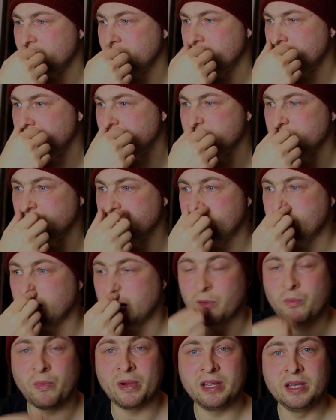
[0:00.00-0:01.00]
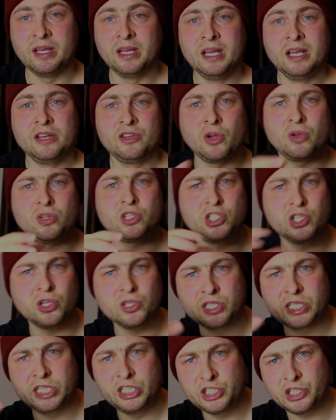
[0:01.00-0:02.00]
I don't know, yeah, but not
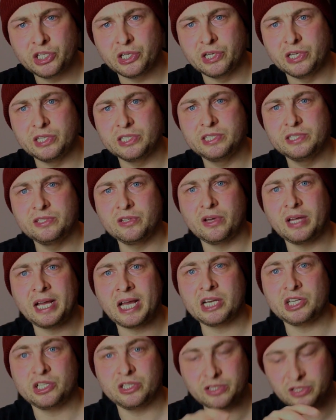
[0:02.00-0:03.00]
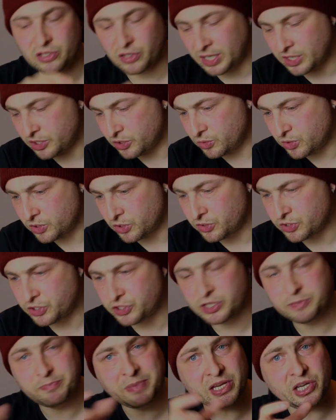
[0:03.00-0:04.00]
sausages, not actual
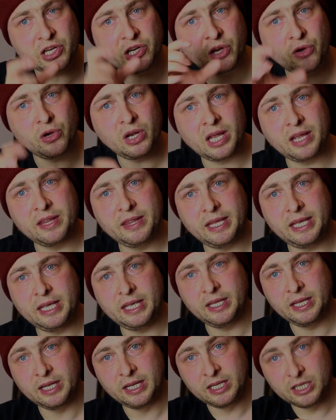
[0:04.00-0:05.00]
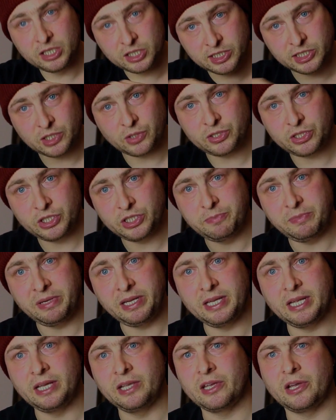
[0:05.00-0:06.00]
sausages, but you know, like the sausage
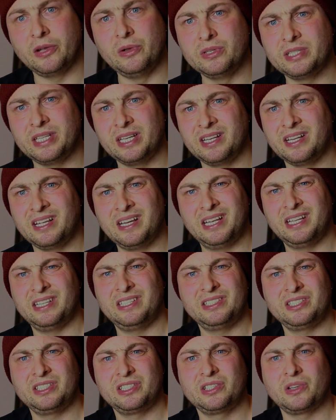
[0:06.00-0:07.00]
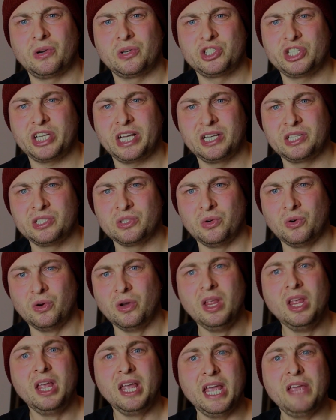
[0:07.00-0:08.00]
meat that goes in like Scotch eggs, or
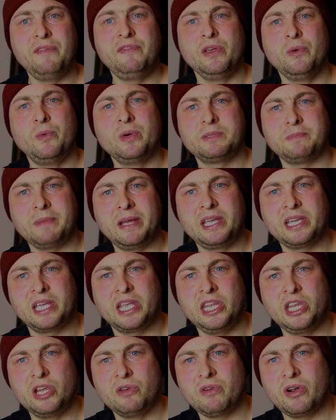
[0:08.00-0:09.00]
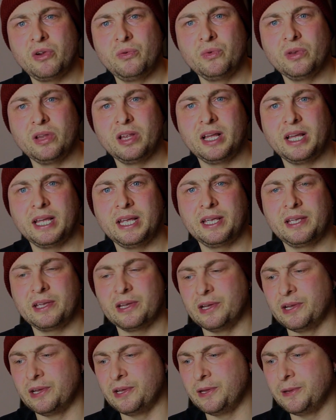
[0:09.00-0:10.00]
if you was making your own like
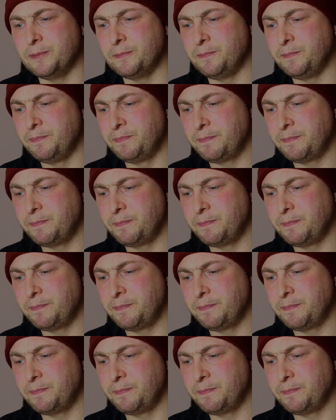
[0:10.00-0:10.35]
yeah,